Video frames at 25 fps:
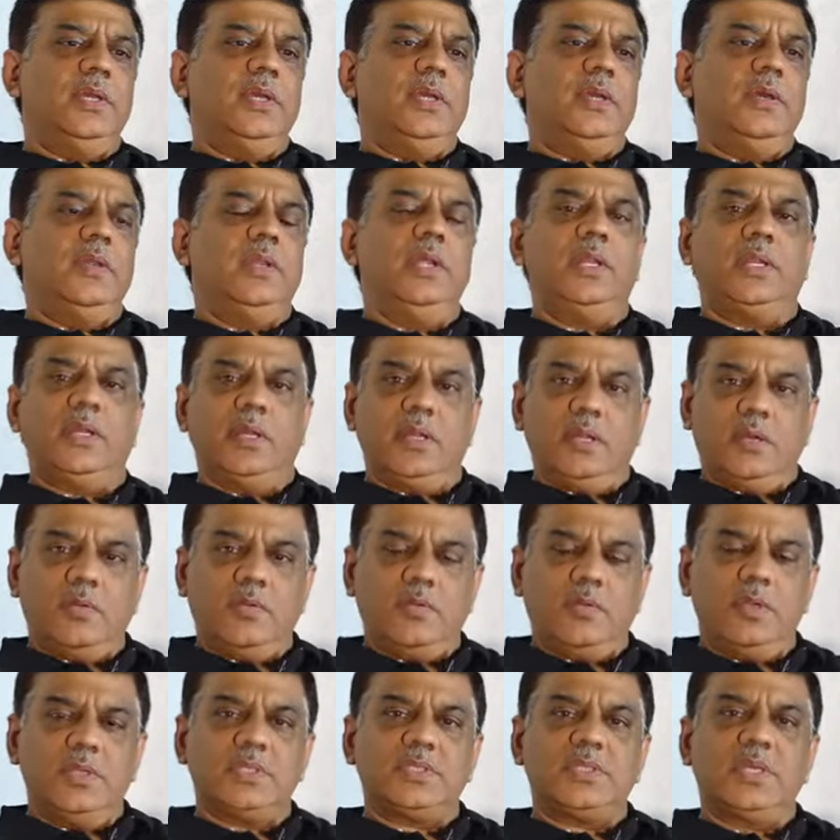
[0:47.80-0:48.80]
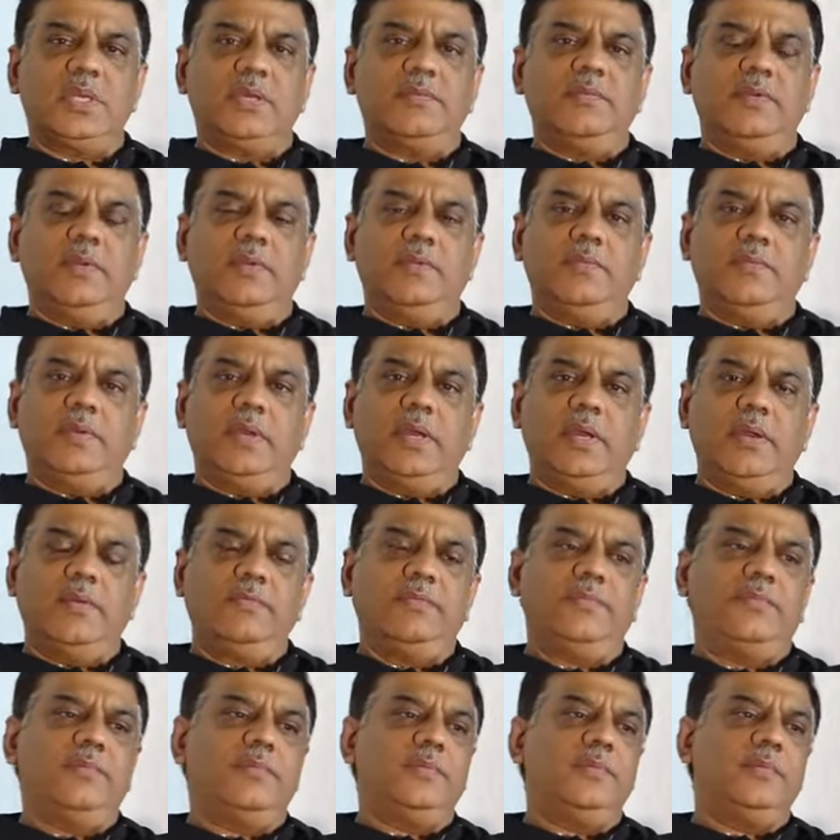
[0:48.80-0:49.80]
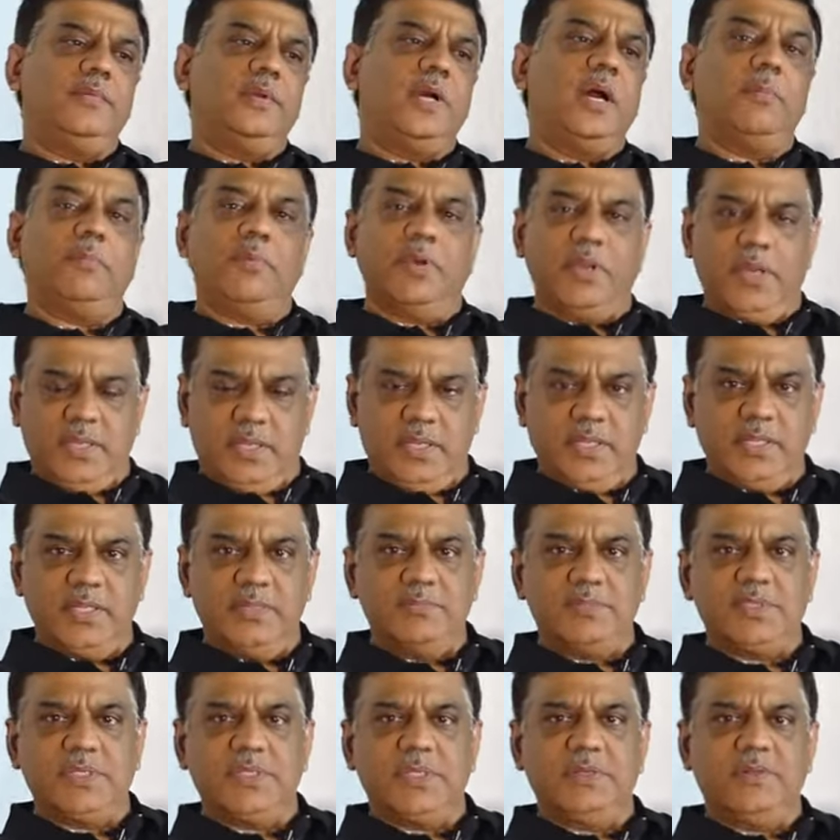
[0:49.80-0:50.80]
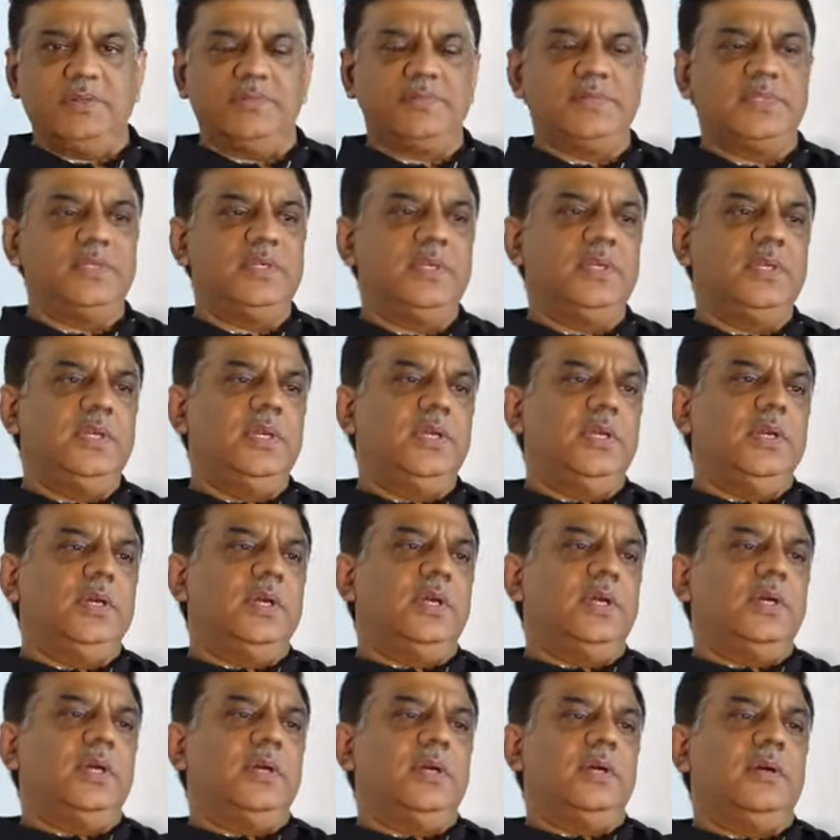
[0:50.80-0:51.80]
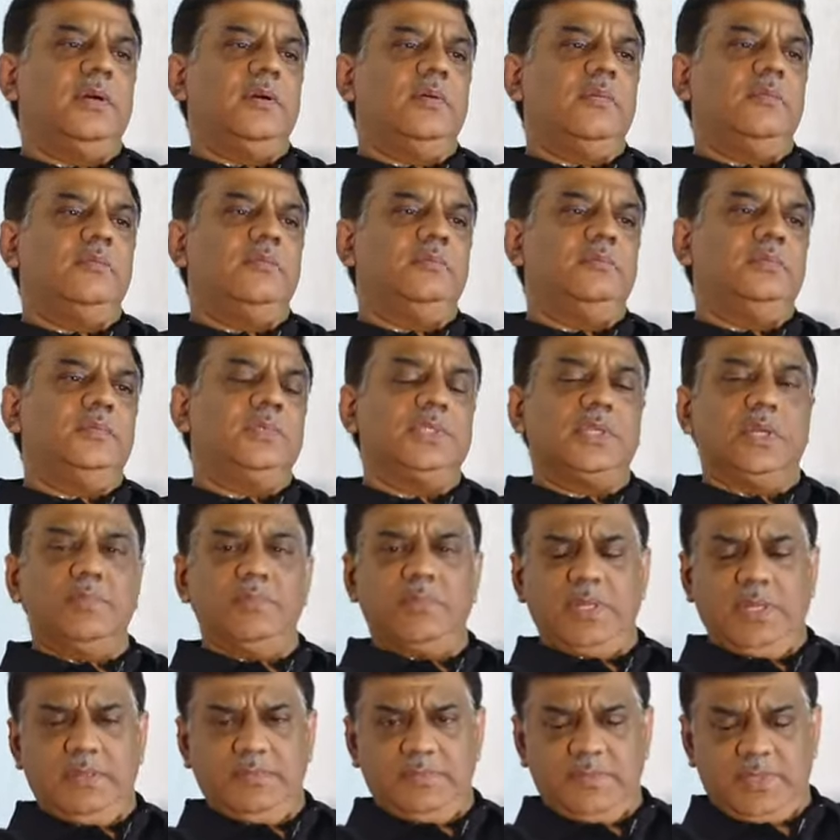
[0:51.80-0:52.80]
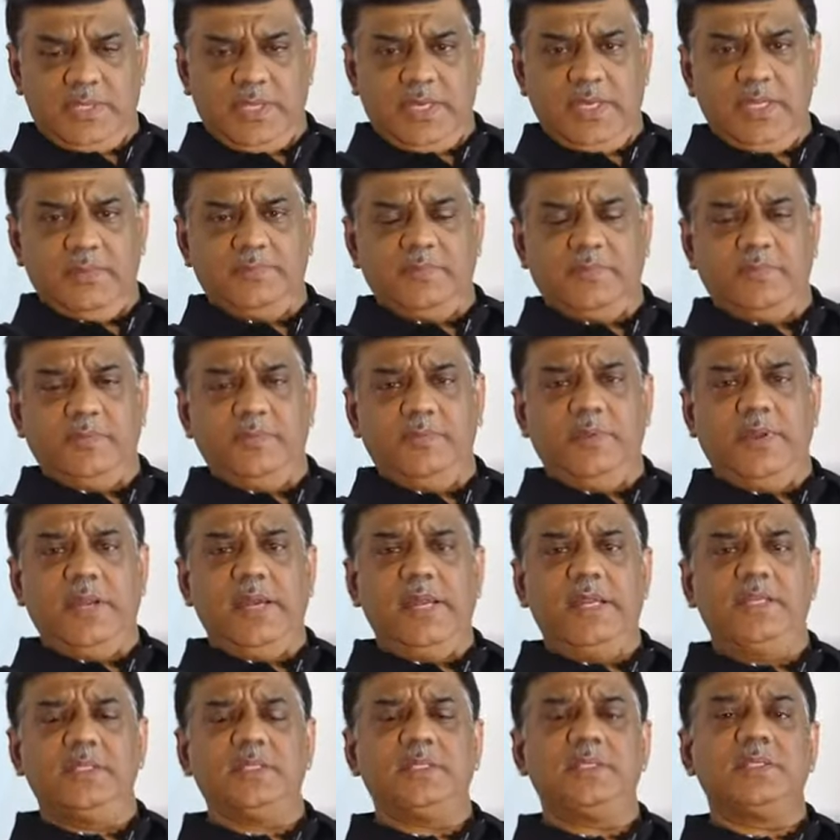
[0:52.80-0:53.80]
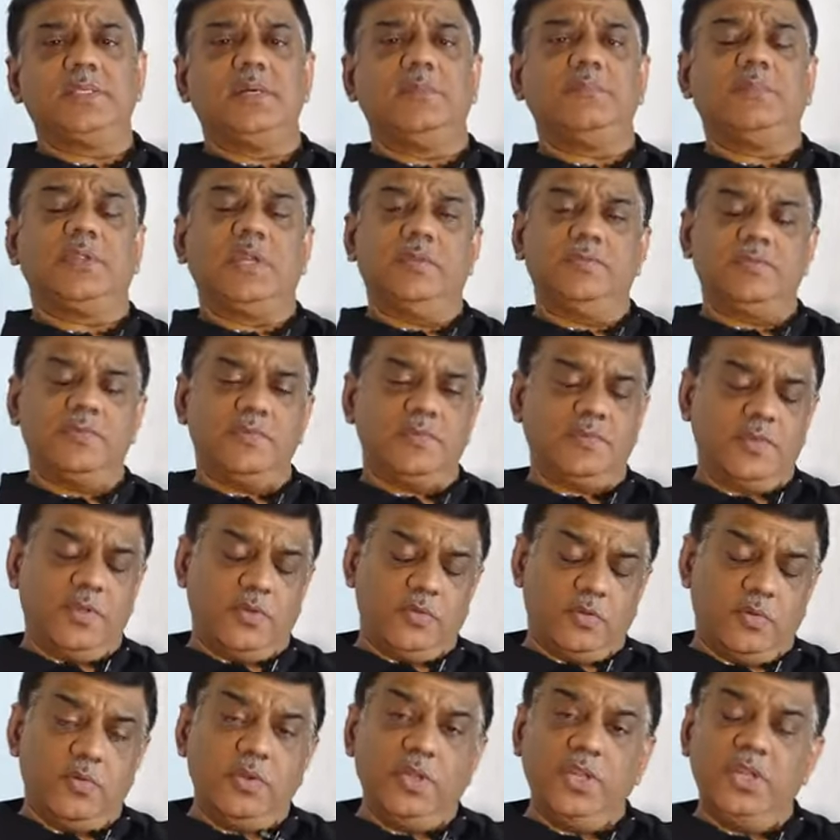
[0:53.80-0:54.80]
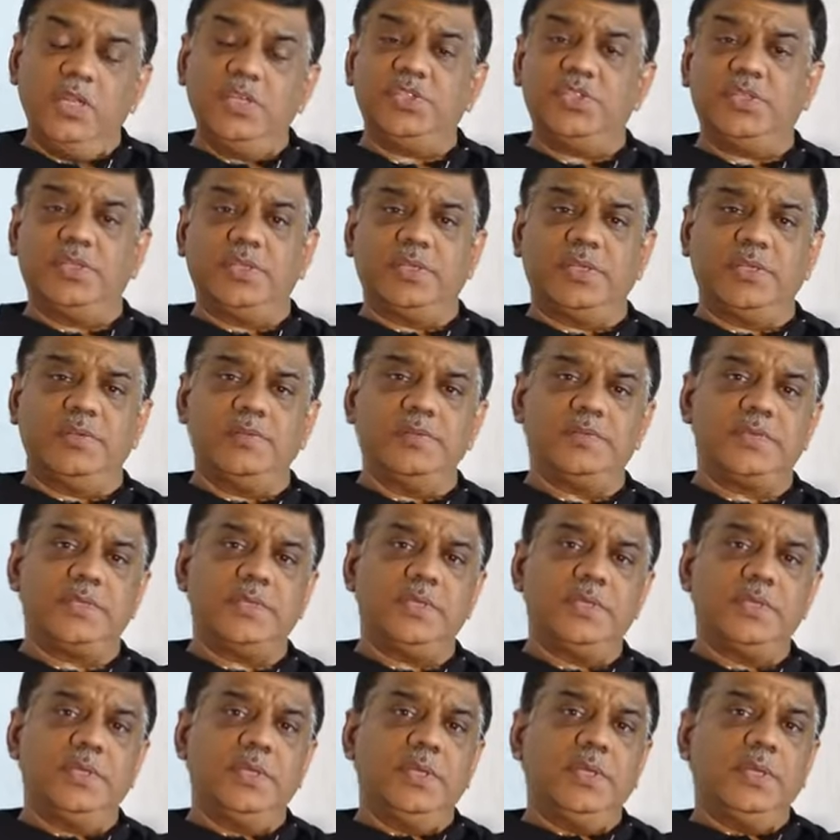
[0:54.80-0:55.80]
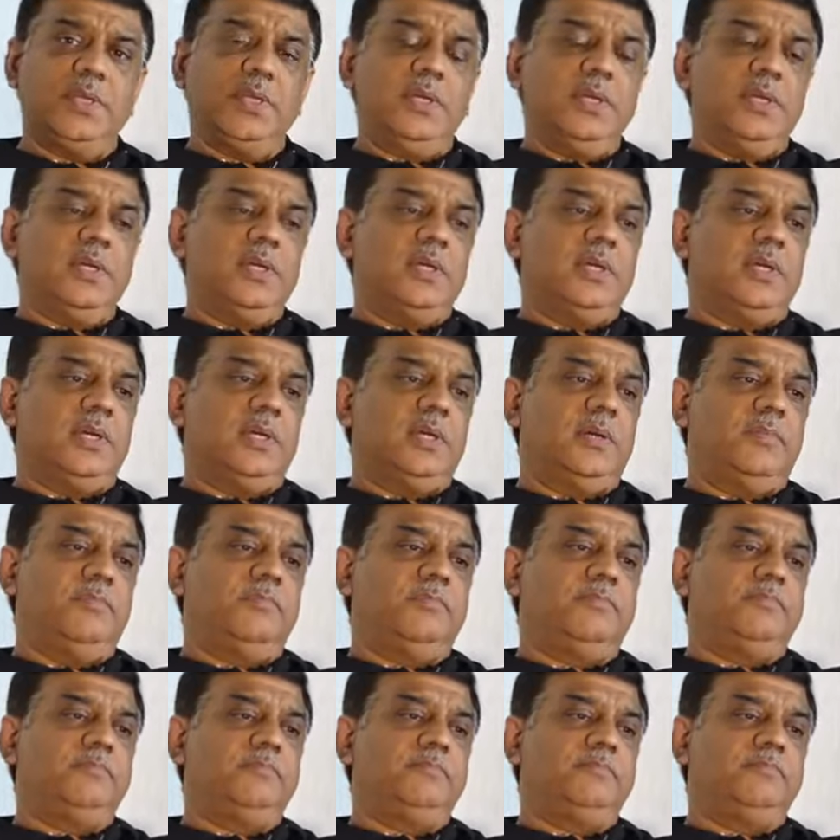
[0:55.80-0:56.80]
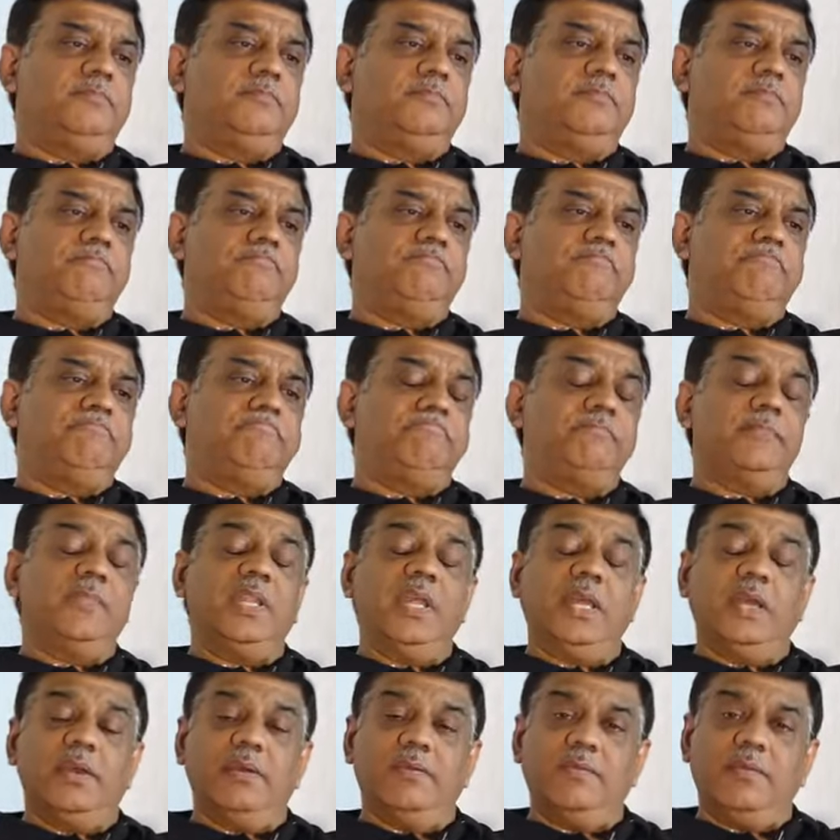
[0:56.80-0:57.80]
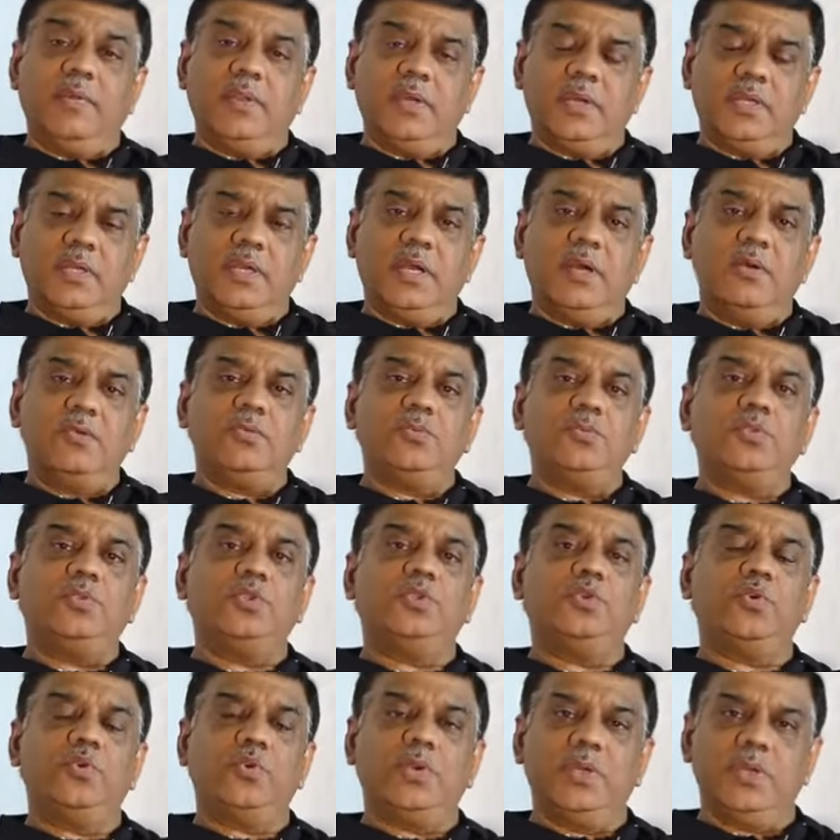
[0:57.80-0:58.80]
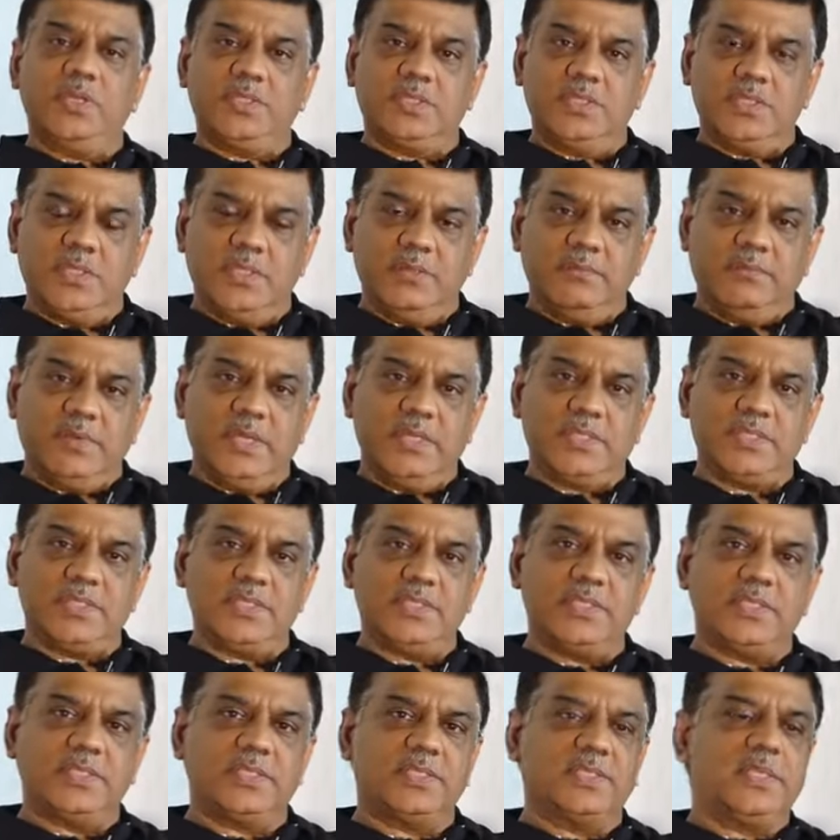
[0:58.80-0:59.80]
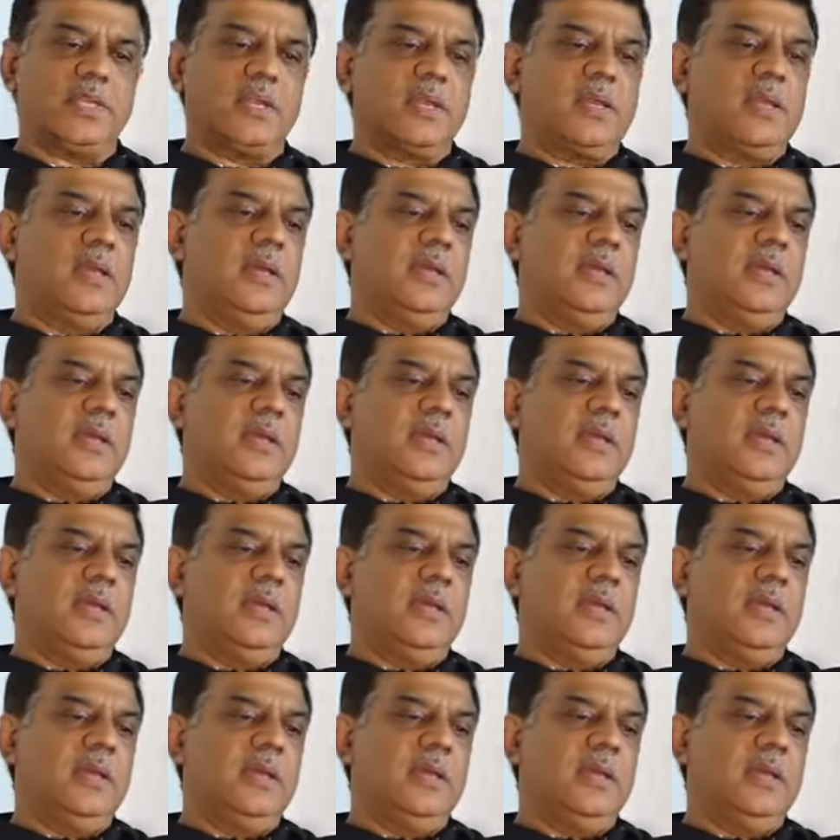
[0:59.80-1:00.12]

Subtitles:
Retail outlets have upgraded themselves, sometimes with the help of the brands, sometimes with their own initiatives. They have learned how to showcase the devices.